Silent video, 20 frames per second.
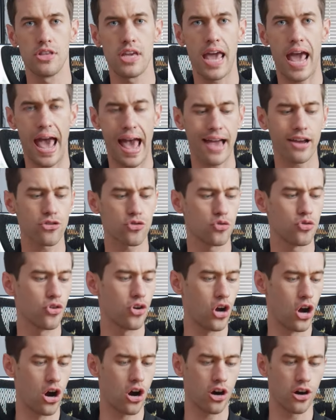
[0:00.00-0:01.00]
the actual
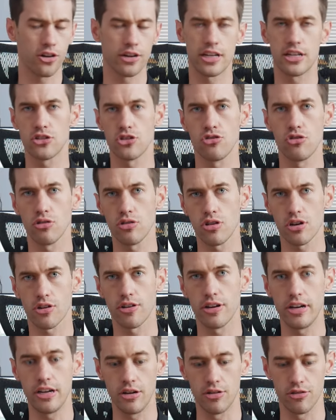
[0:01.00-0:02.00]
card is no
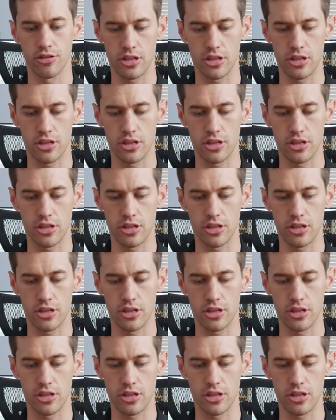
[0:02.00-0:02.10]
longer in here.